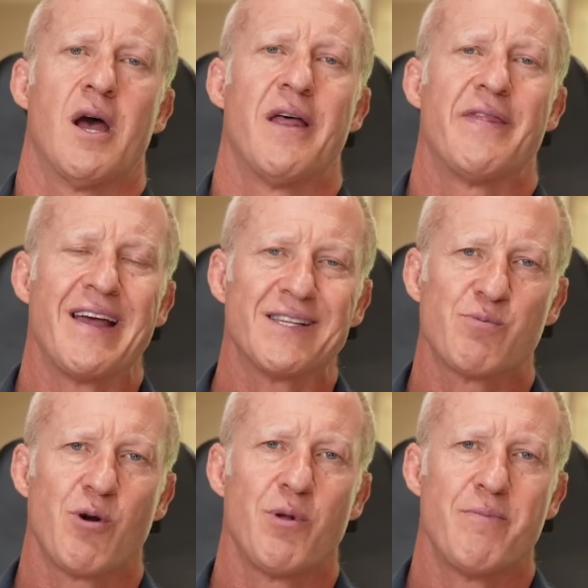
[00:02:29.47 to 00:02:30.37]
And that's
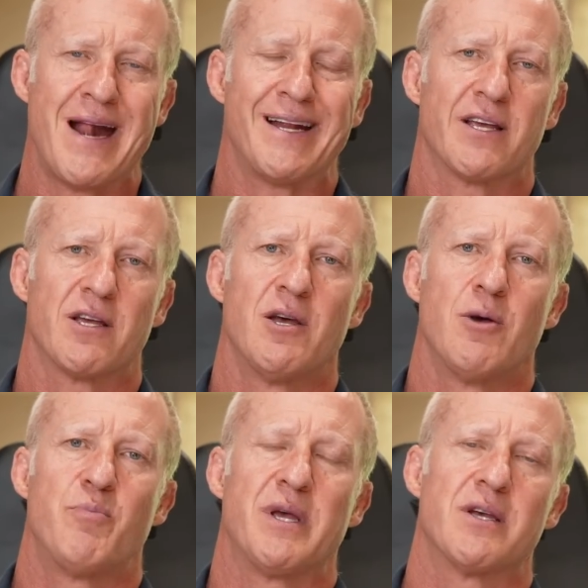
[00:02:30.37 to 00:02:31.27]
problematic
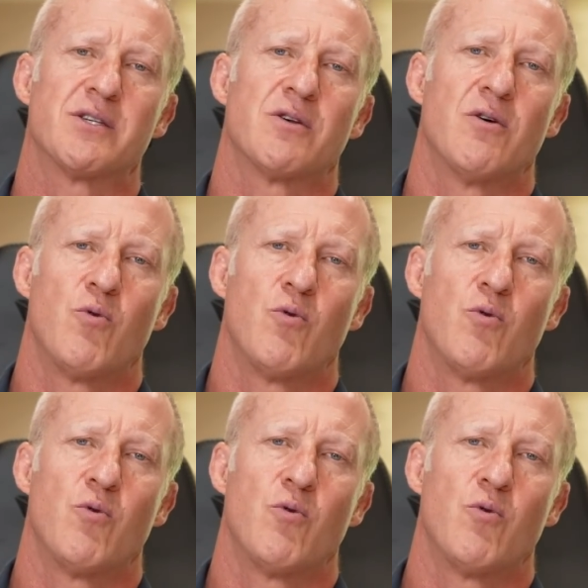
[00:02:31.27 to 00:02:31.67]
because